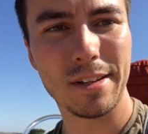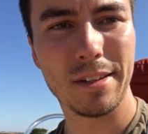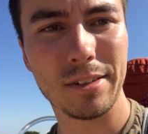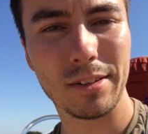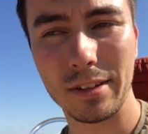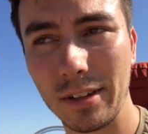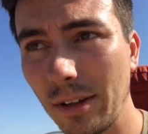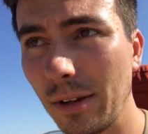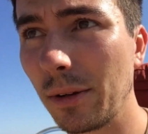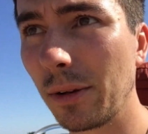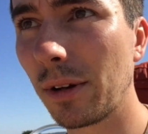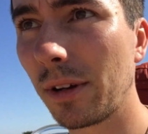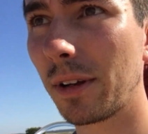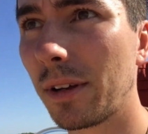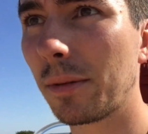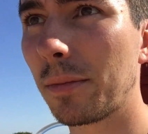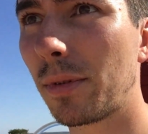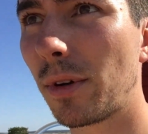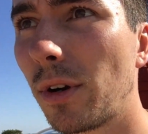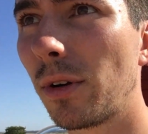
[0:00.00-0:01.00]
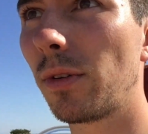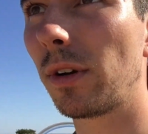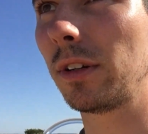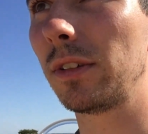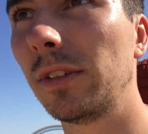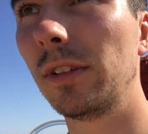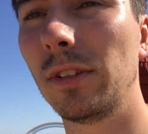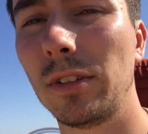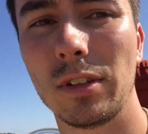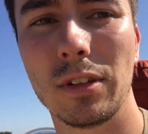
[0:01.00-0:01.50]
So progress
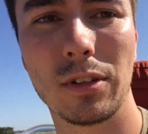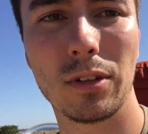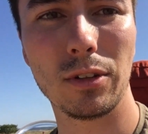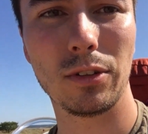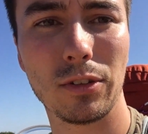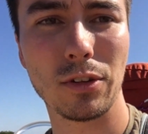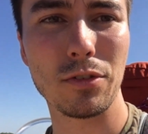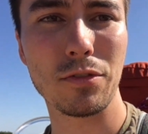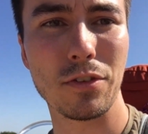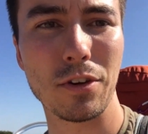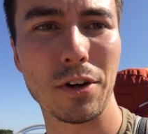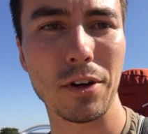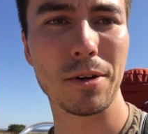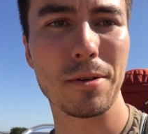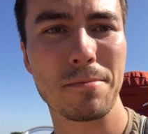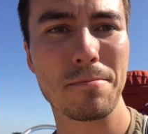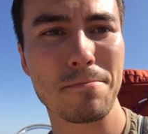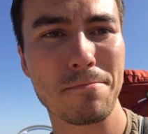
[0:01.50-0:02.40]
is good so far.